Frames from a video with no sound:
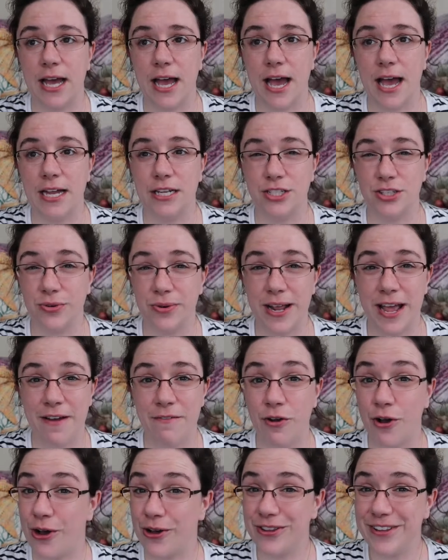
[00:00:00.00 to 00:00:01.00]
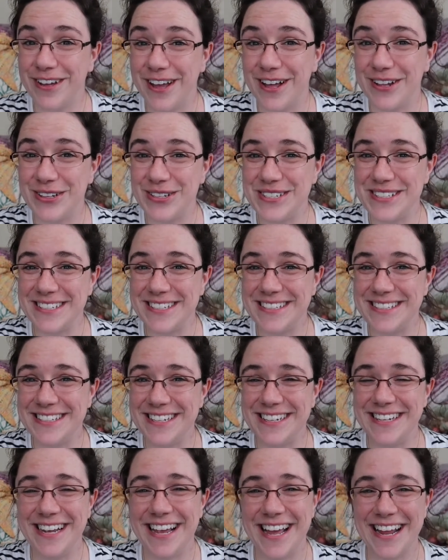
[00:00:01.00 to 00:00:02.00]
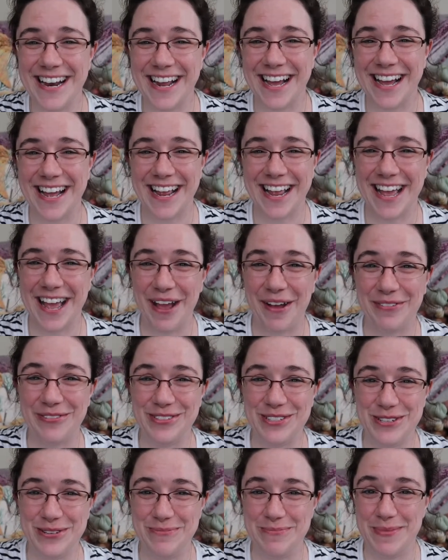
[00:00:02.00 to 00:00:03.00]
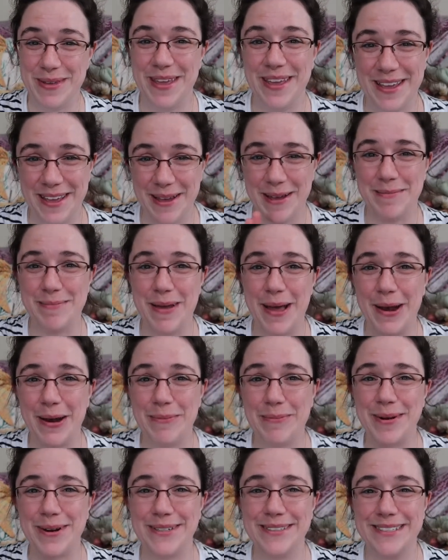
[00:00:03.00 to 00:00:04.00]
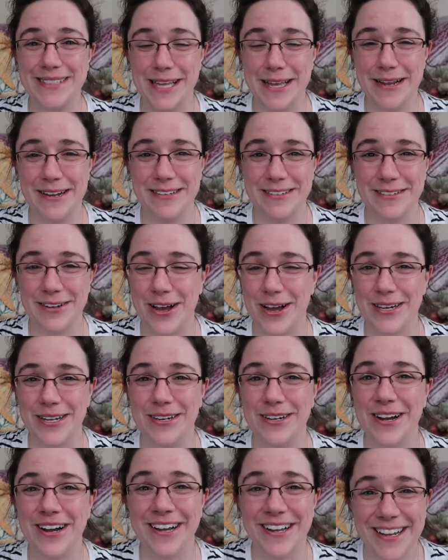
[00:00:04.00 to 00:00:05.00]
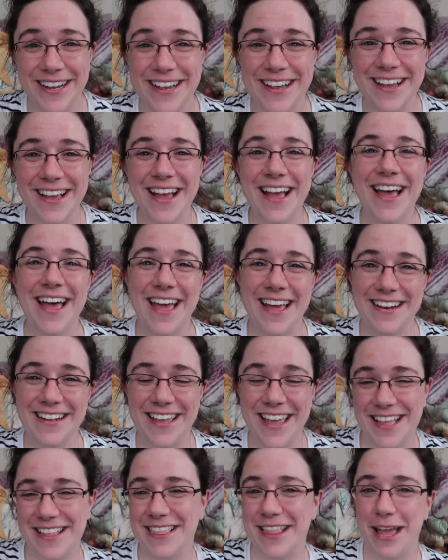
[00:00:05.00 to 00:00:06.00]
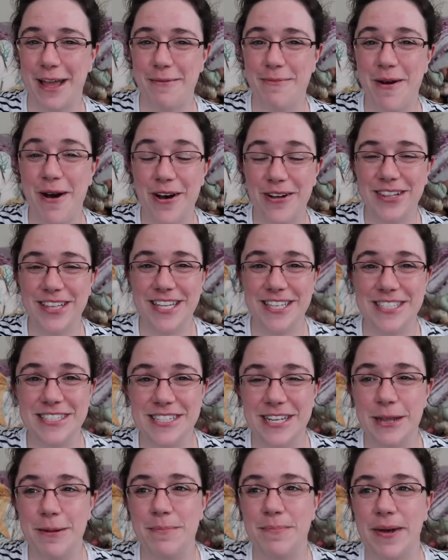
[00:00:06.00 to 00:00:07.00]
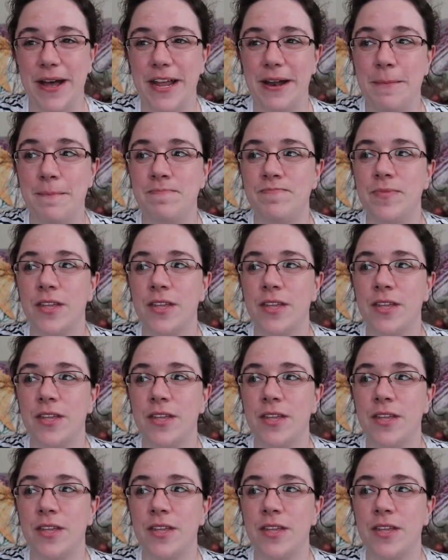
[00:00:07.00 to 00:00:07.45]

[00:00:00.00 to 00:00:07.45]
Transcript: I don't have all the colors listed yet. I have to be a better person, naughty, and get them all listed. But